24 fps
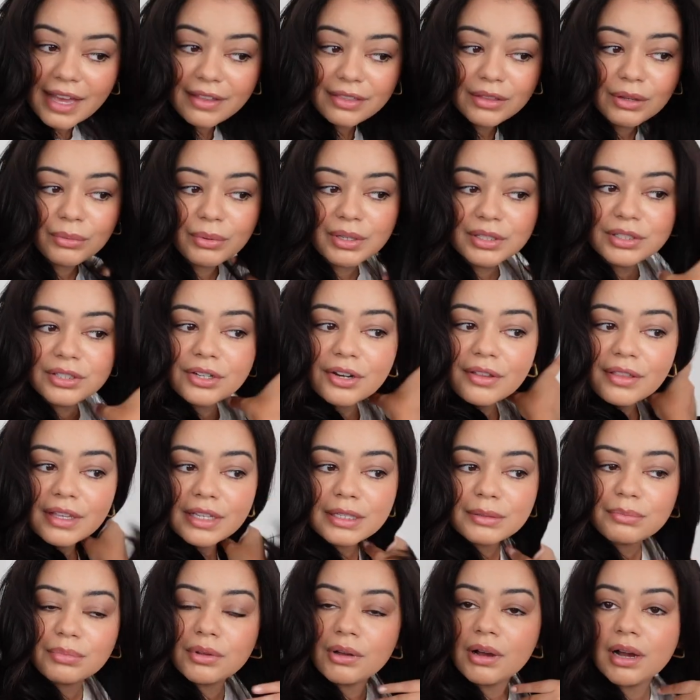In the winter,
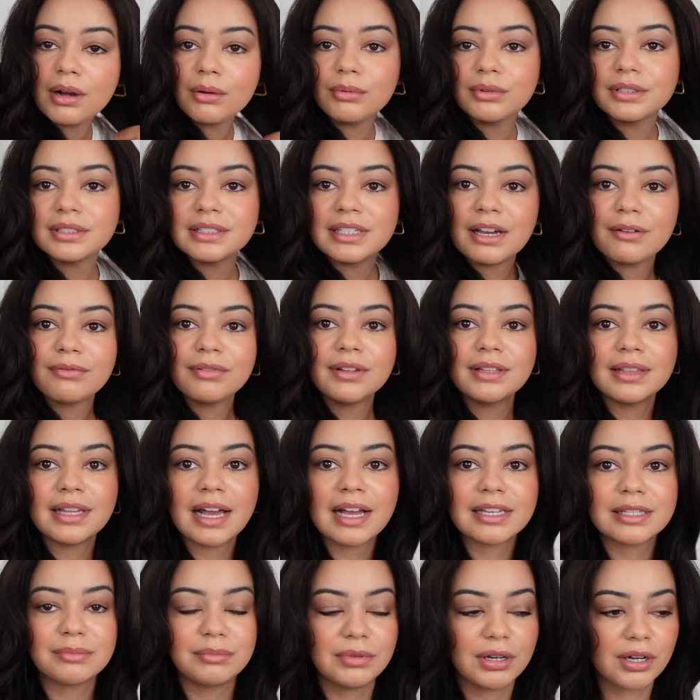this blowout would definitely
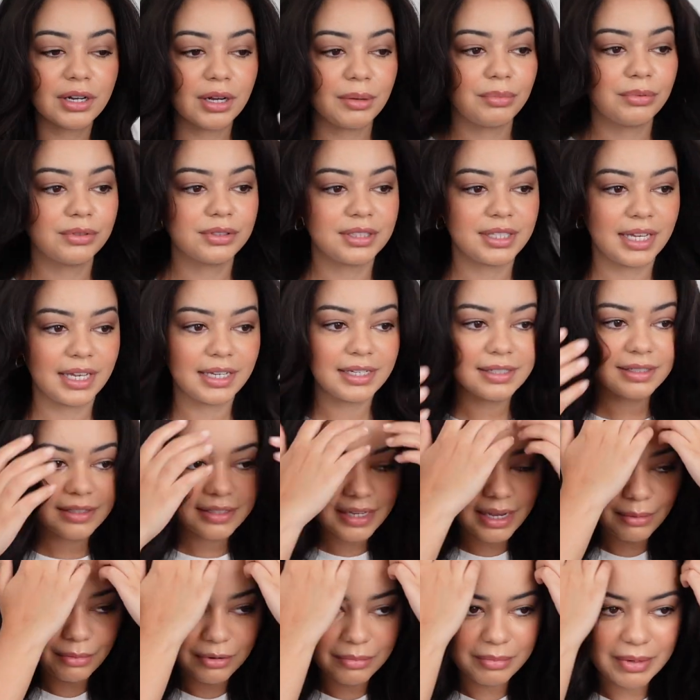last me a couple days.
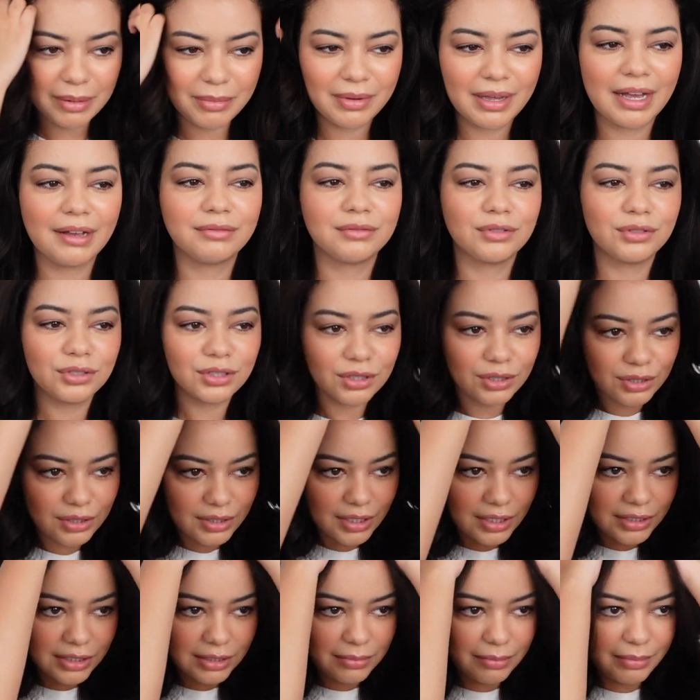I would maybe have to just
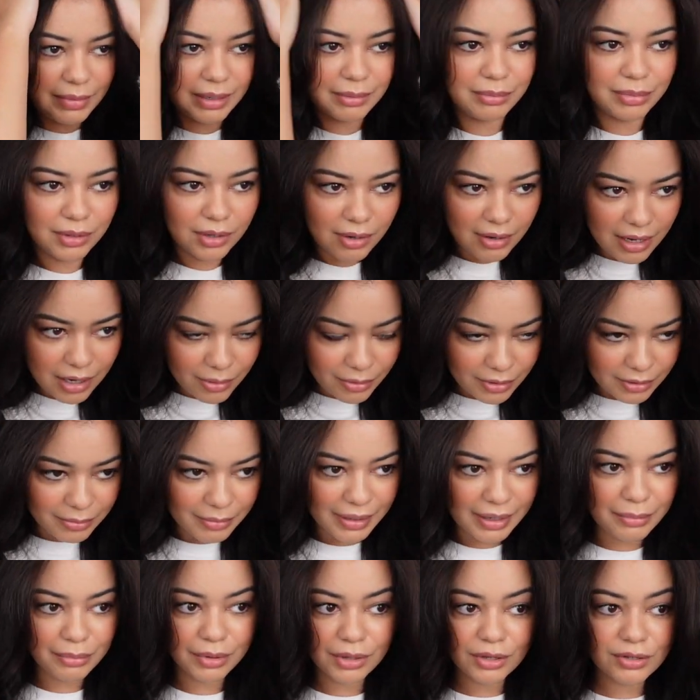touch up my blowout with
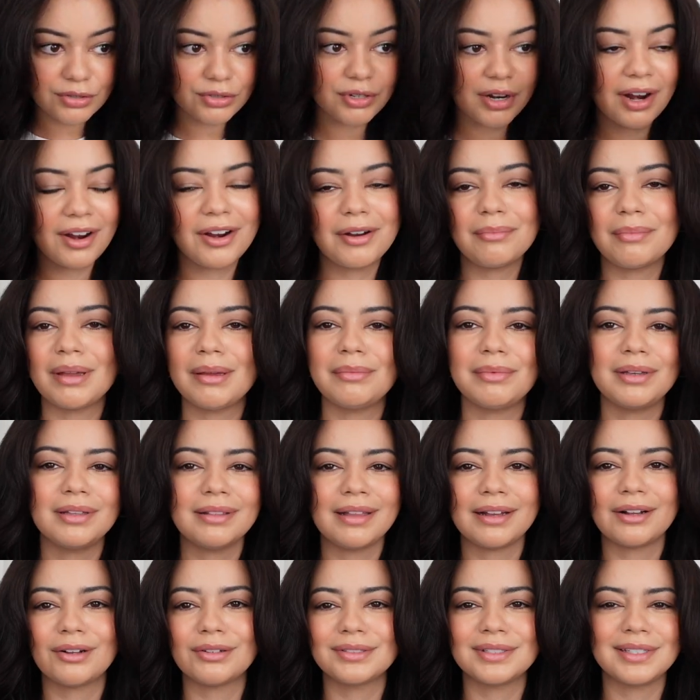my blow dryer, maybe
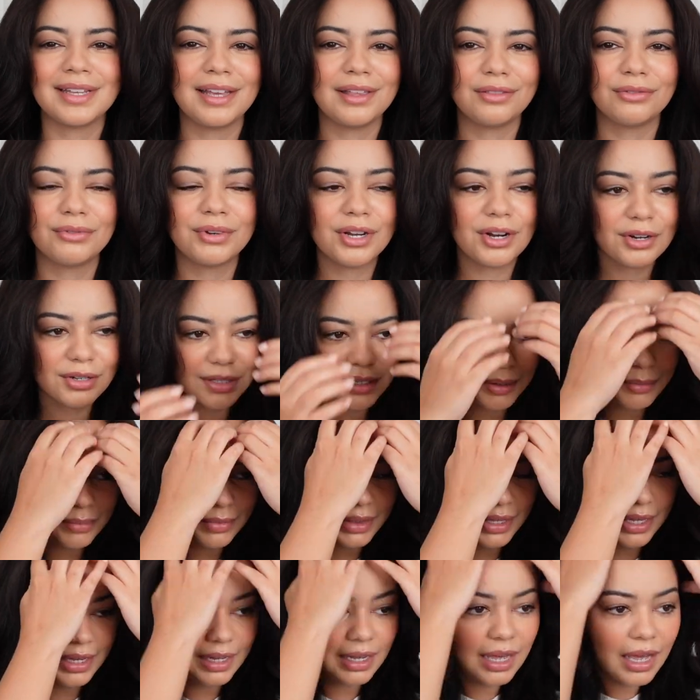like on day three or
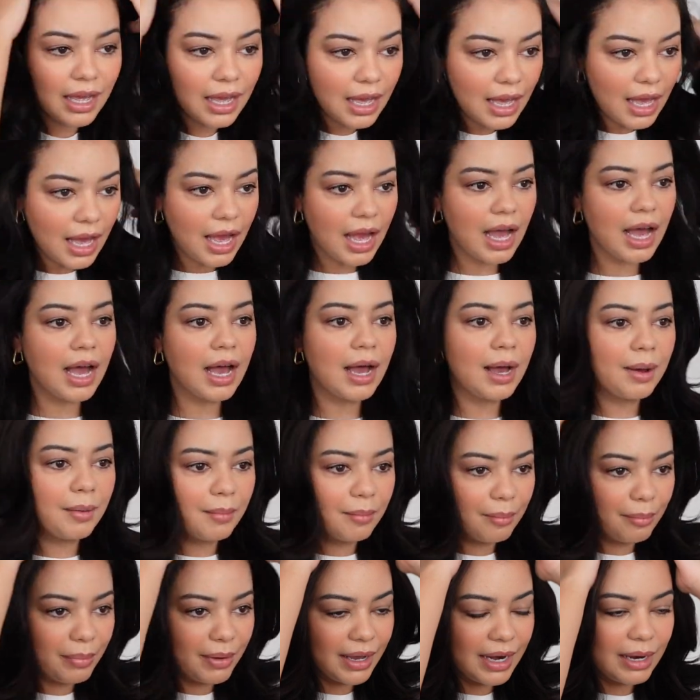something.
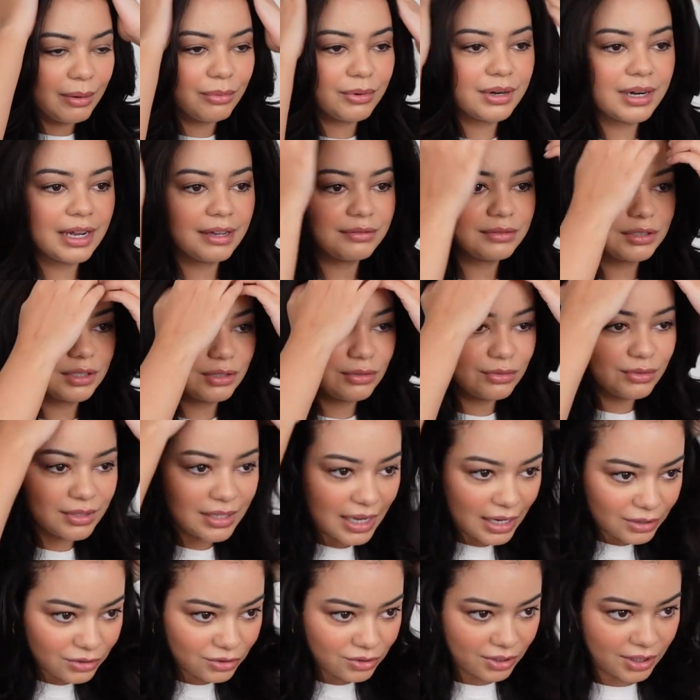Um, but I wouldn't have to use
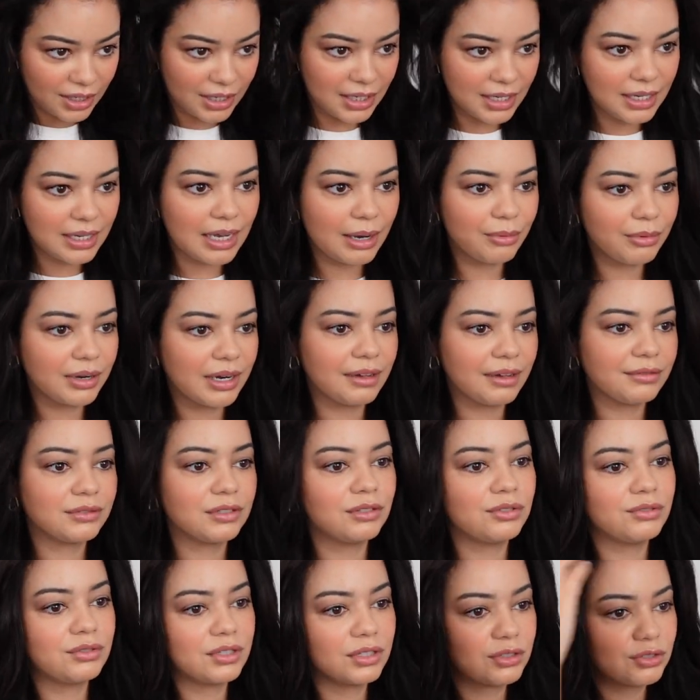extra heat. I wouldn't have
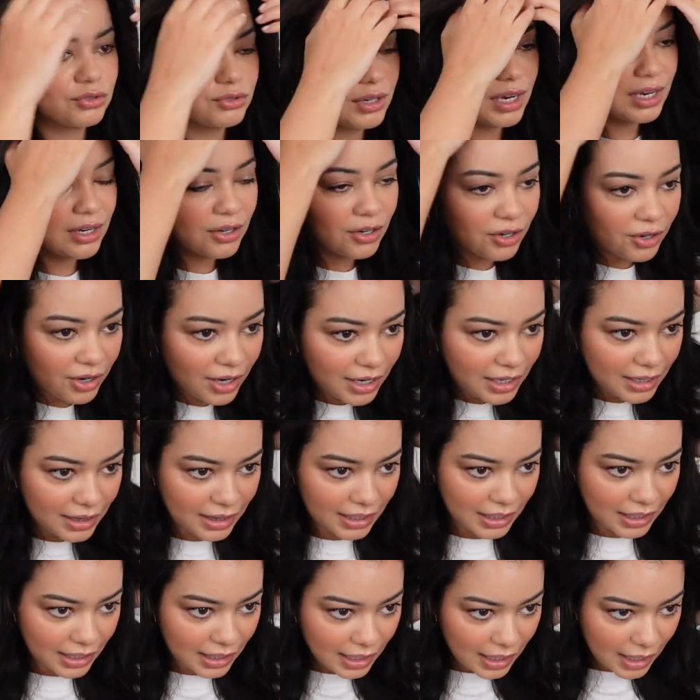to use a straightener or
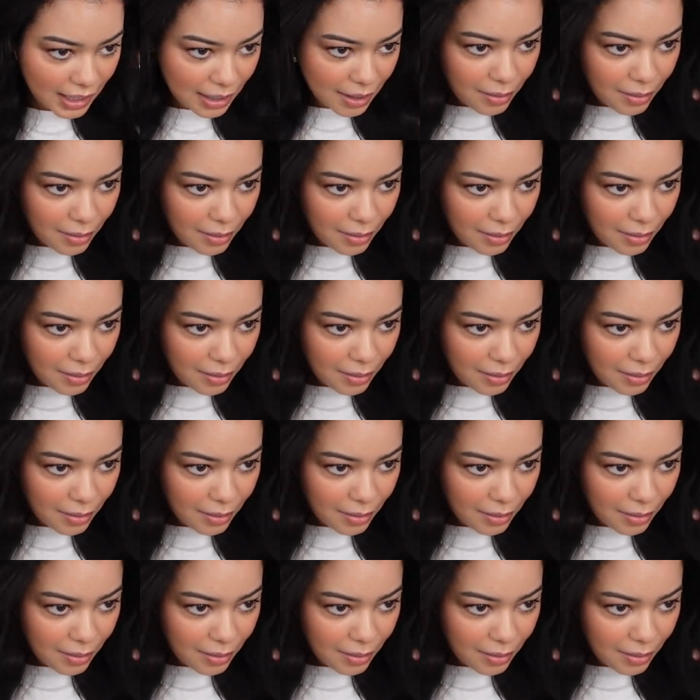anything.